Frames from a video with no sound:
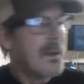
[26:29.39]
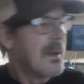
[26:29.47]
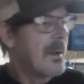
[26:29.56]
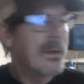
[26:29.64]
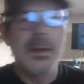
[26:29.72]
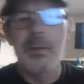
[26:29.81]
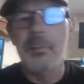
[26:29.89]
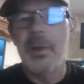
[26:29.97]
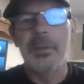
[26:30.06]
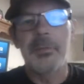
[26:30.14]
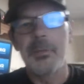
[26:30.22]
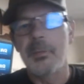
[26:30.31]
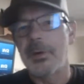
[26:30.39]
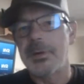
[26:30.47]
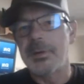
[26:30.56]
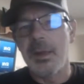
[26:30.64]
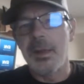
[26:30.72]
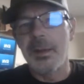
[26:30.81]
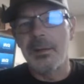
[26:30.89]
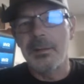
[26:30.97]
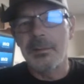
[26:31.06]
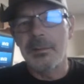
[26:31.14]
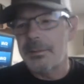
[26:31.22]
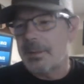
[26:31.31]
and I can come back 3 months
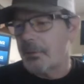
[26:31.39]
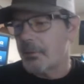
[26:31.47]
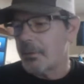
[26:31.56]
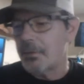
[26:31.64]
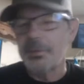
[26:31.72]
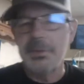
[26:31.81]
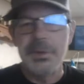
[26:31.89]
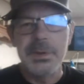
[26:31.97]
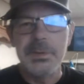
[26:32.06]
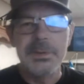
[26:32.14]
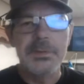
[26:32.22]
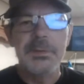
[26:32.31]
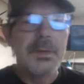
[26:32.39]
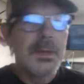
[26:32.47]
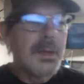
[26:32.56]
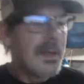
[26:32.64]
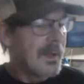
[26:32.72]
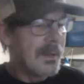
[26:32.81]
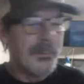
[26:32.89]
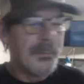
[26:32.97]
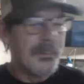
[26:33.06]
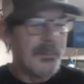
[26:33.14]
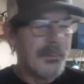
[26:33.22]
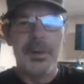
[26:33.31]
later, take one of those sheets, and
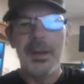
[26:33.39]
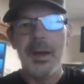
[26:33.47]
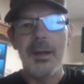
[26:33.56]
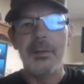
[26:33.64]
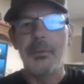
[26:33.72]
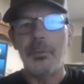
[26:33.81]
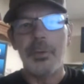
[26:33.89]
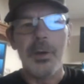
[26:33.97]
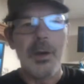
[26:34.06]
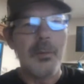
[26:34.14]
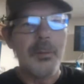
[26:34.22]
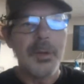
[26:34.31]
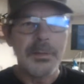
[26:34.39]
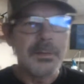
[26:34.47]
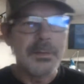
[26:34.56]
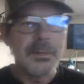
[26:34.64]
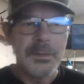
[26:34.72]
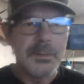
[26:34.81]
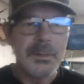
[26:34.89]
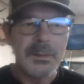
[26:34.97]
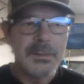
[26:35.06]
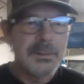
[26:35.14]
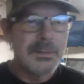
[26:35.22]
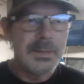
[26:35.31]
put it onto a garment, and
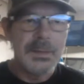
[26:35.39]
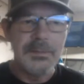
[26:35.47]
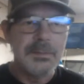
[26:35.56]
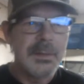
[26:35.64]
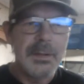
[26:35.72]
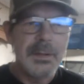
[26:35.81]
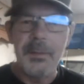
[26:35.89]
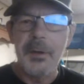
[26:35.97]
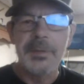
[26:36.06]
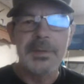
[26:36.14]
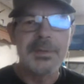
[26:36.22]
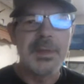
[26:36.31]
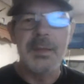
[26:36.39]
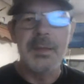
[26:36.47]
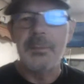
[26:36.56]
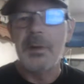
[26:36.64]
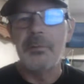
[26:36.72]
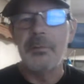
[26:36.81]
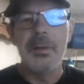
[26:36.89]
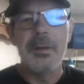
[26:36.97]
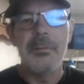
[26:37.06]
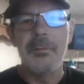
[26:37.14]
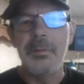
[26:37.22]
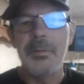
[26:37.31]
they come out the same every
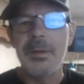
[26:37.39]
time.